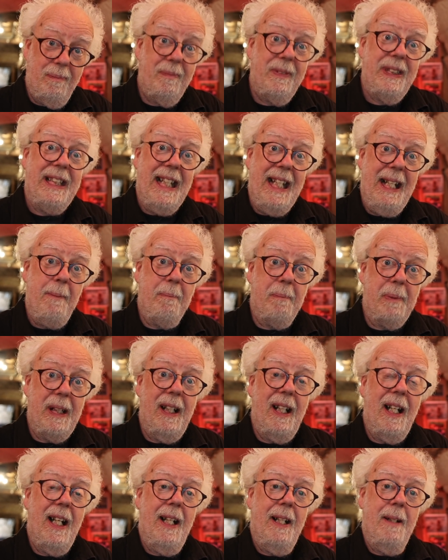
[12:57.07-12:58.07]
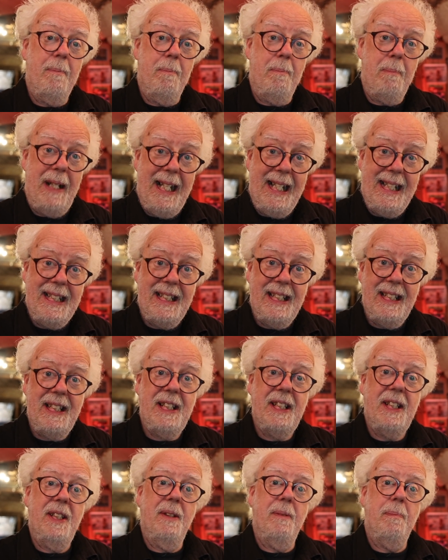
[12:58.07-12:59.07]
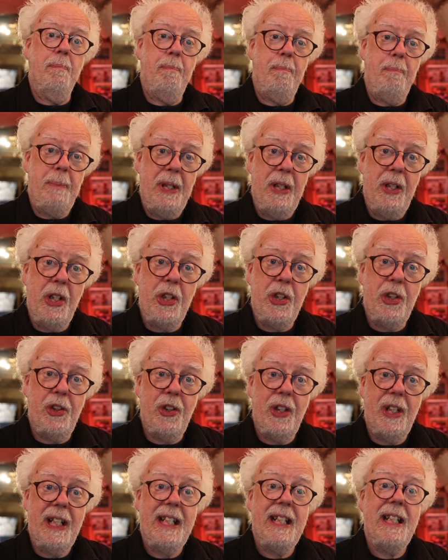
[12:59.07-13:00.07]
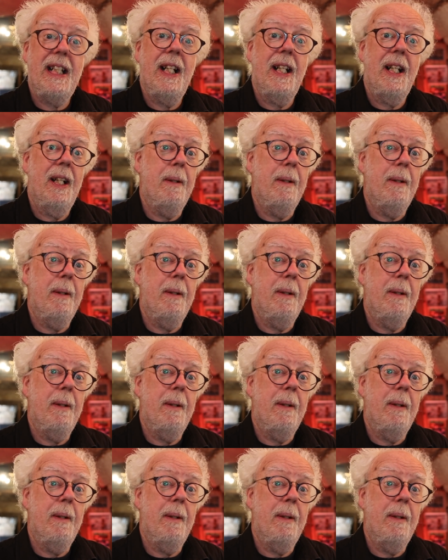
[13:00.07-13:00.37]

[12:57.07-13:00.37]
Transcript: Yep, a manned military